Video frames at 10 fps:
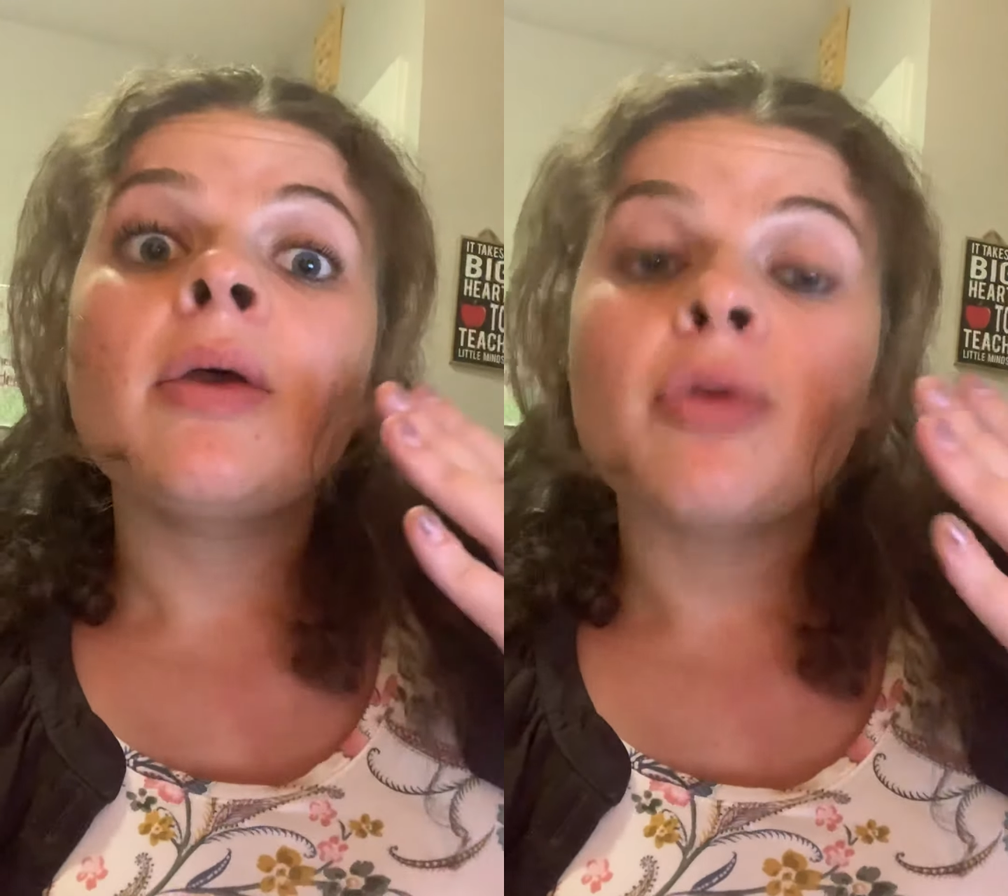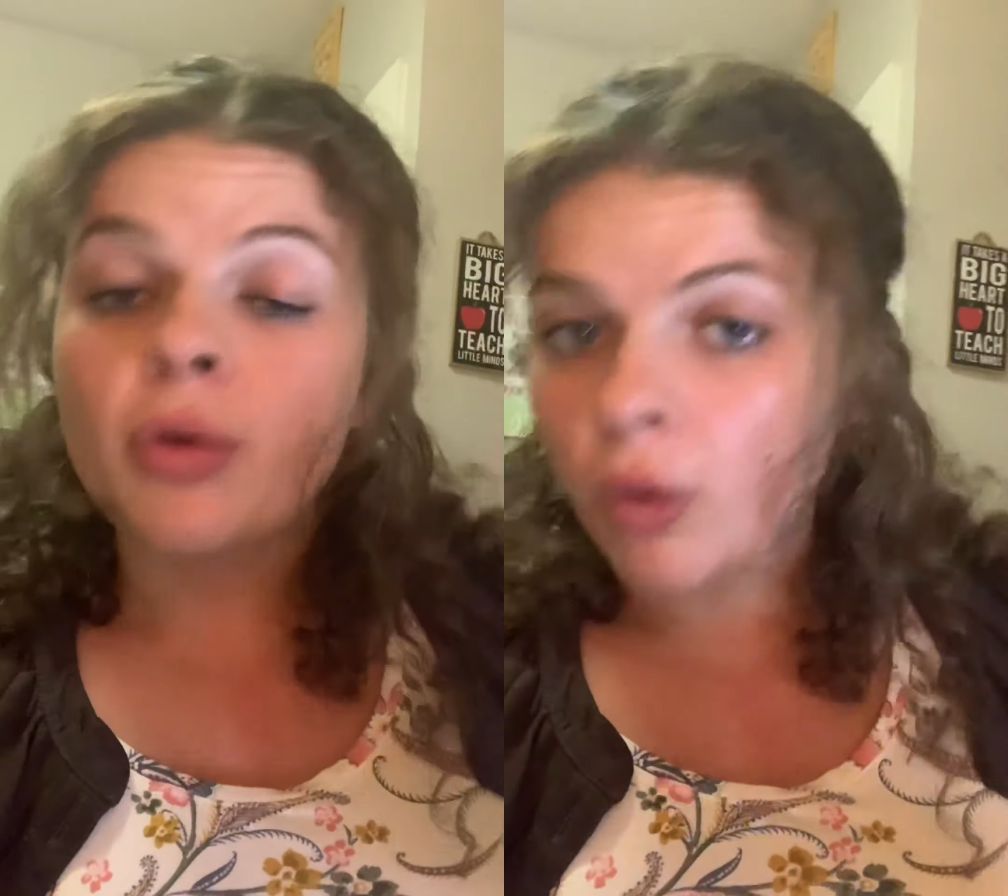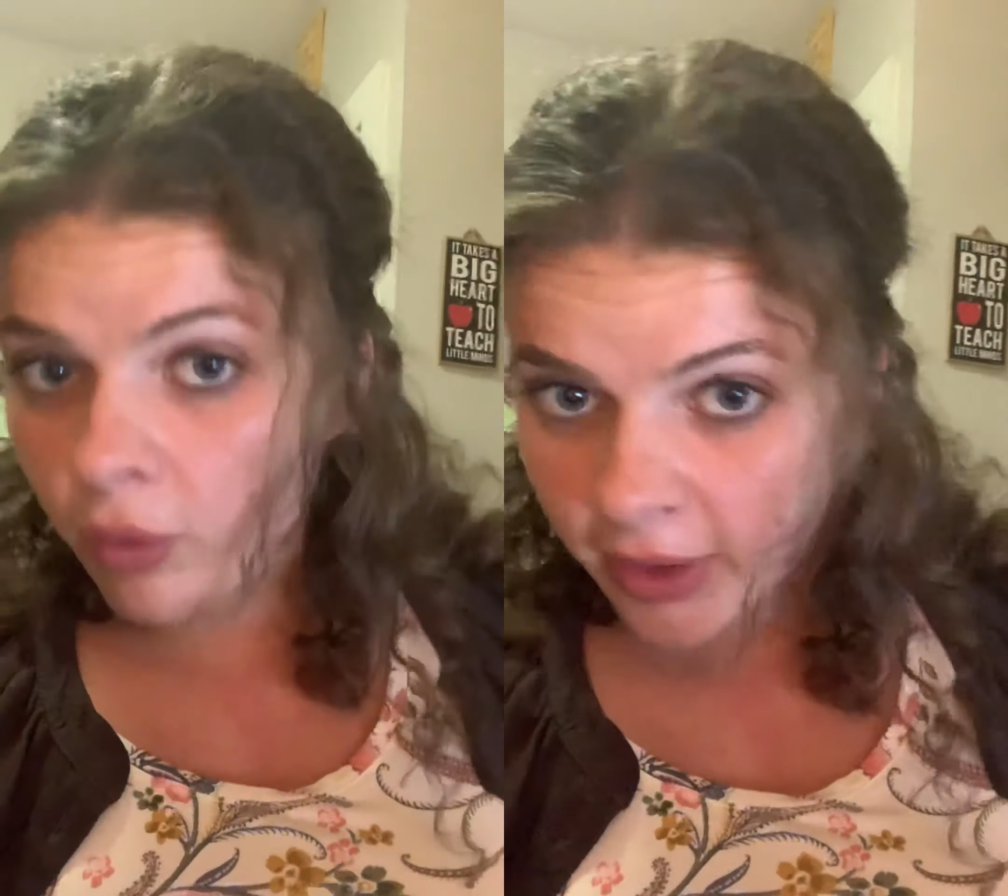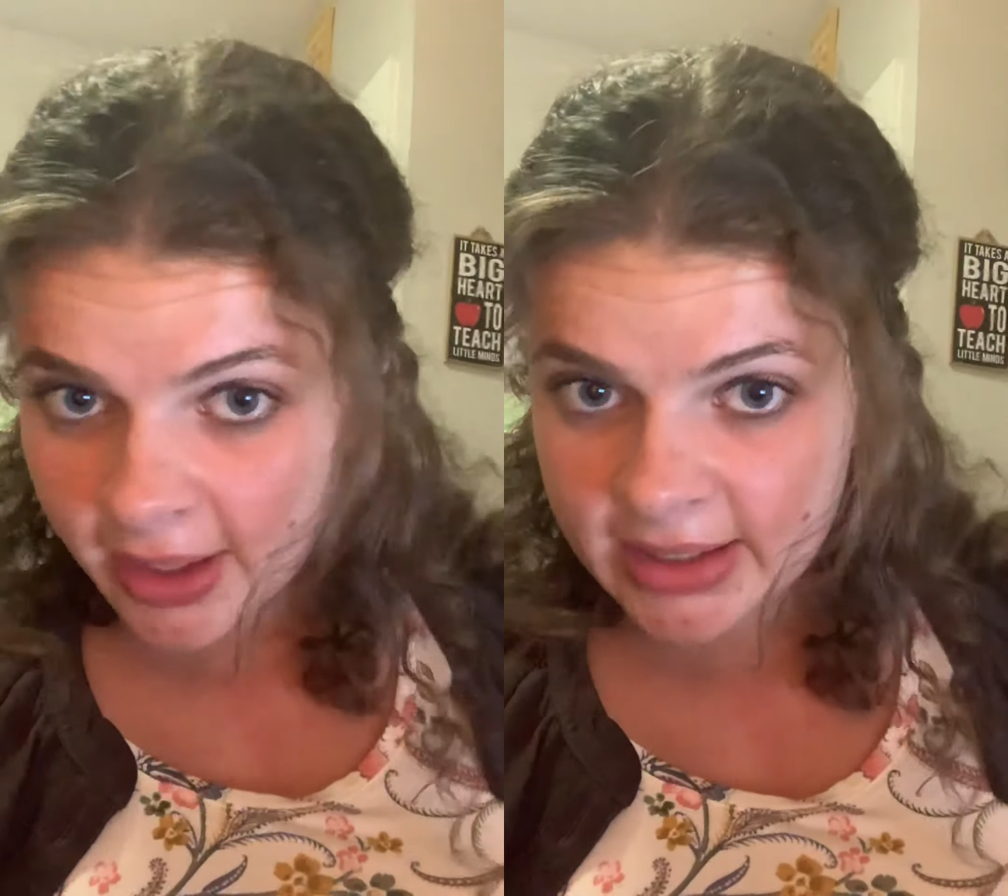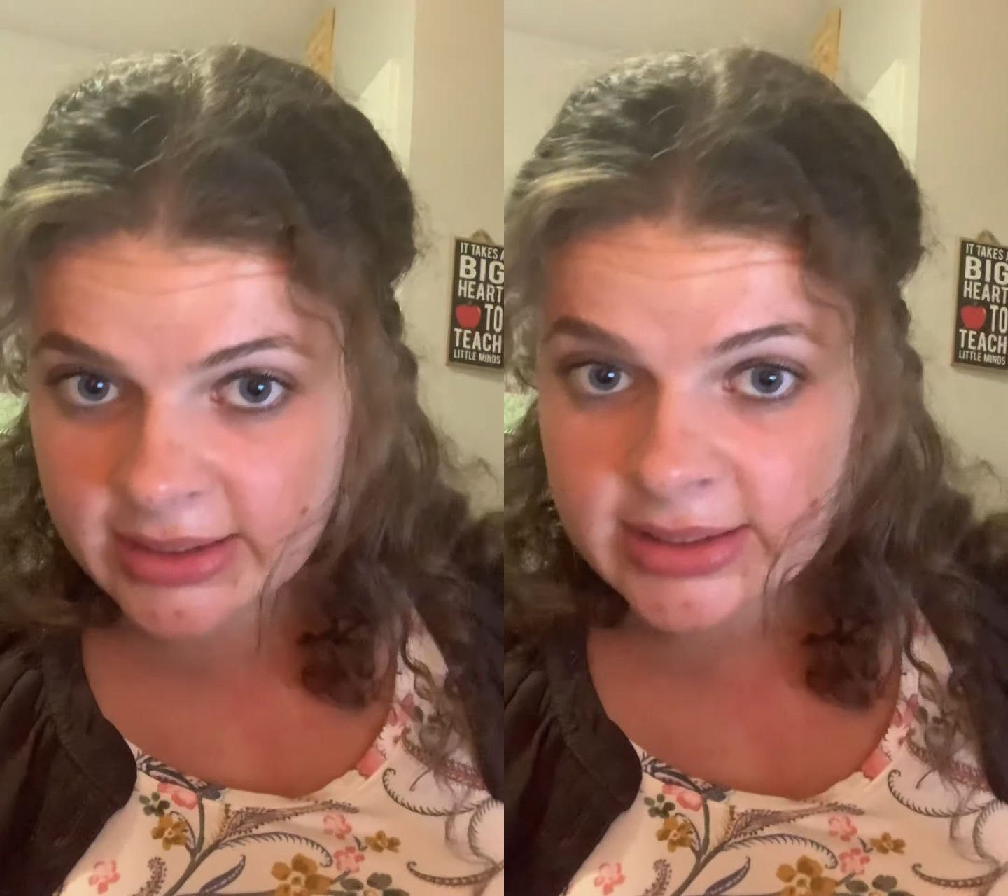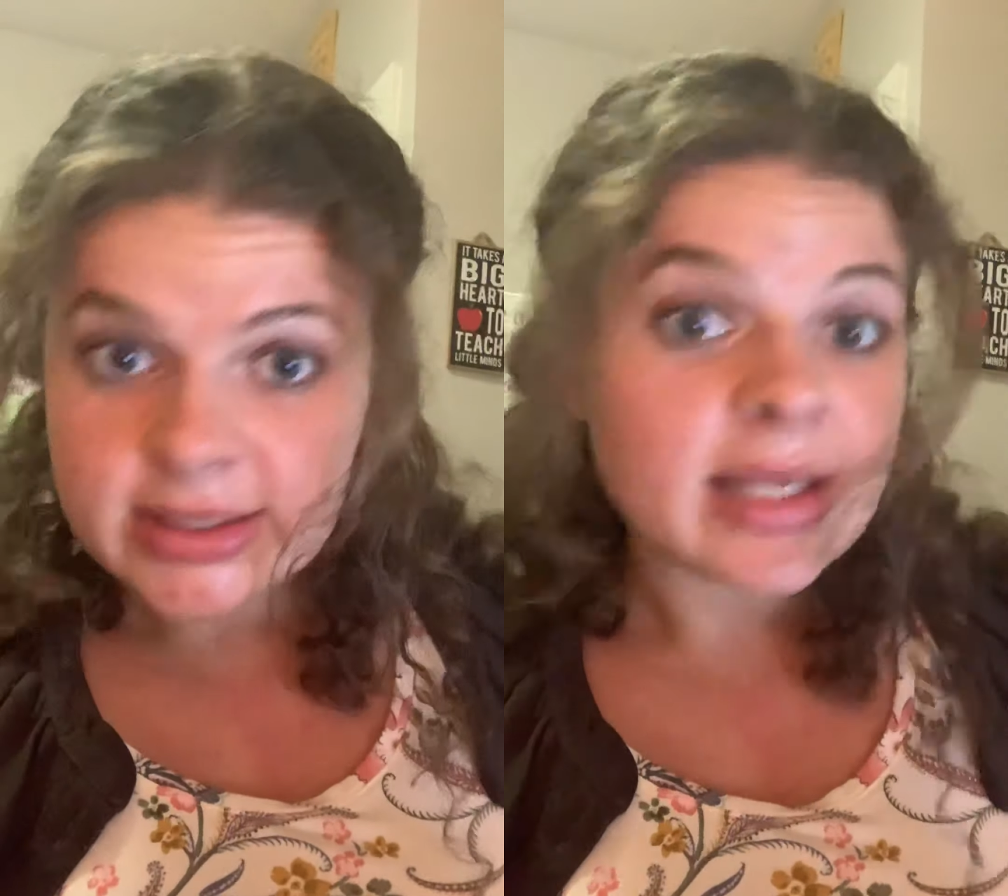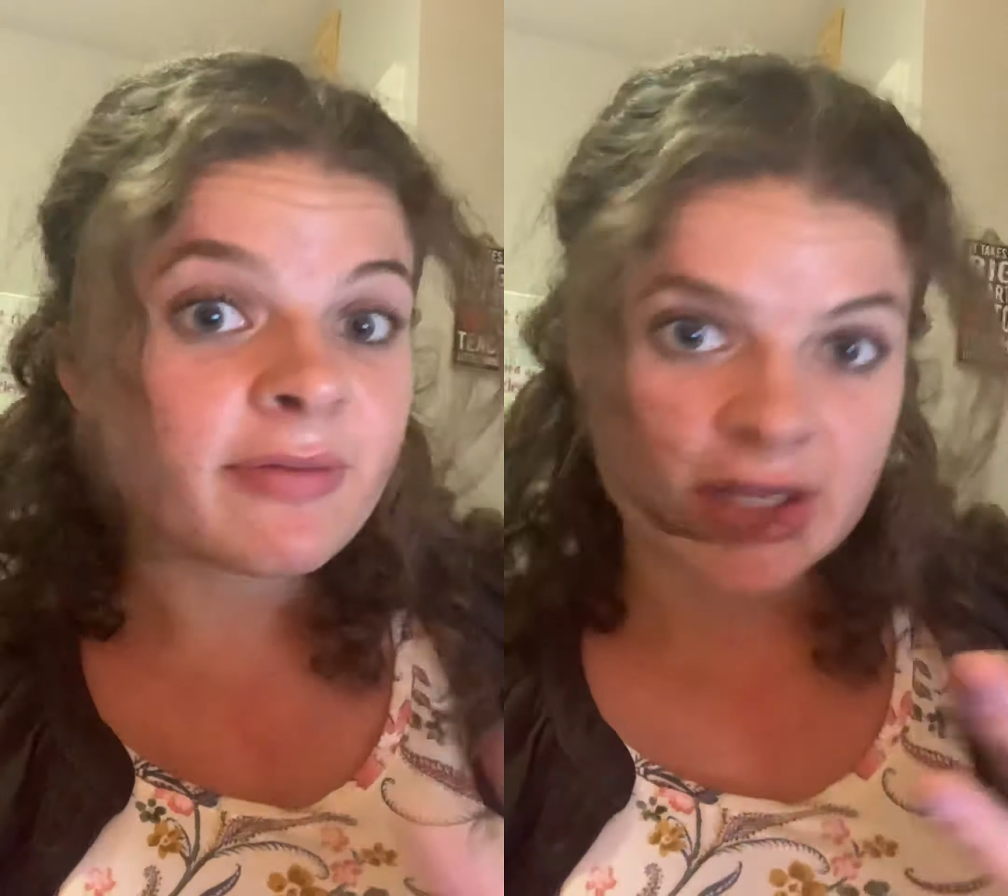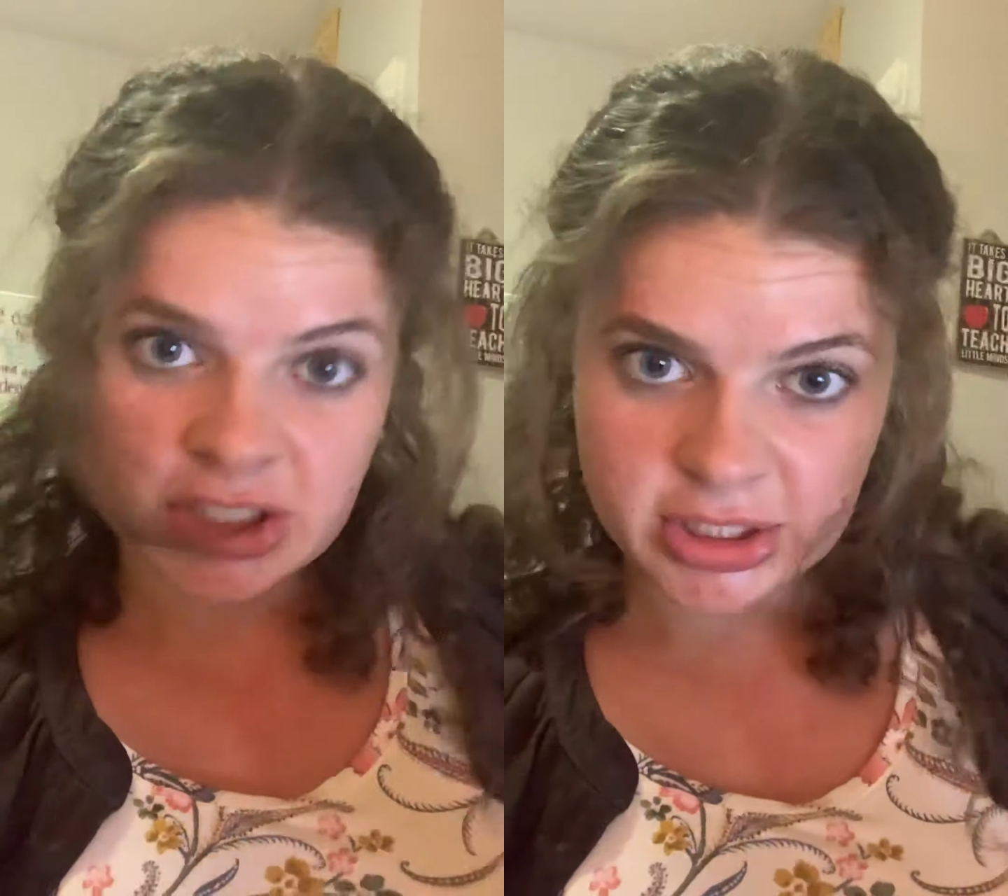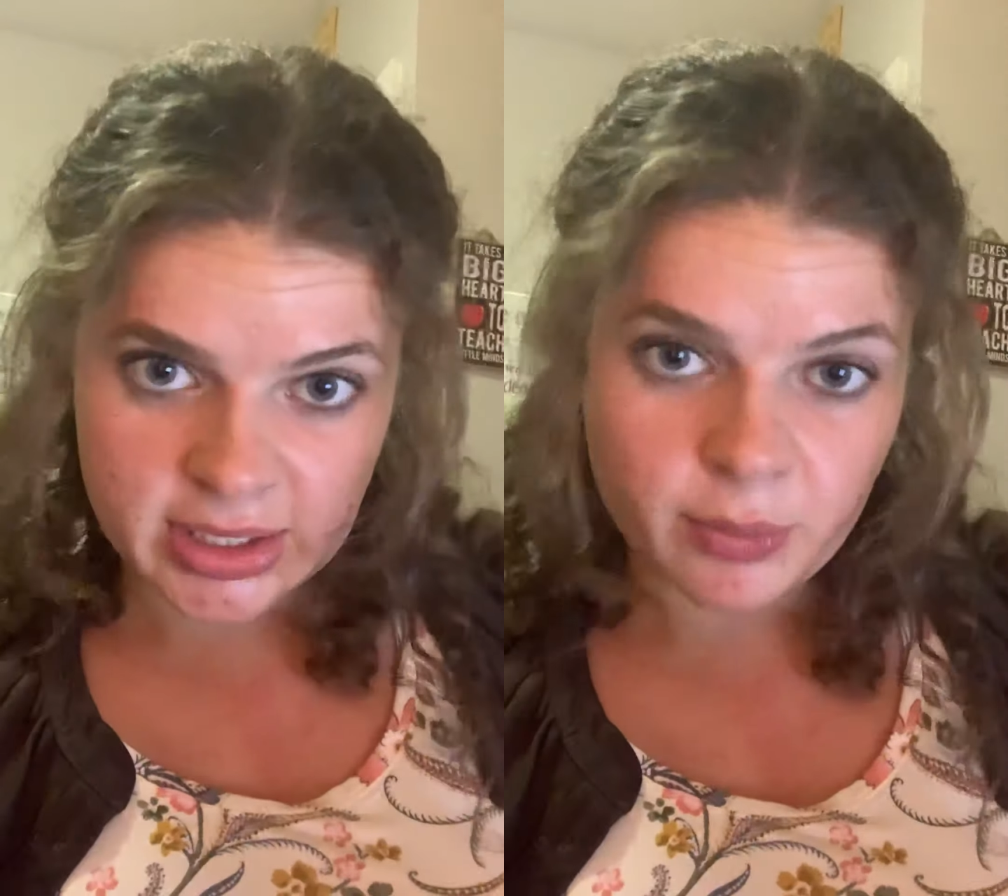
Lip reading: the goal is eventually,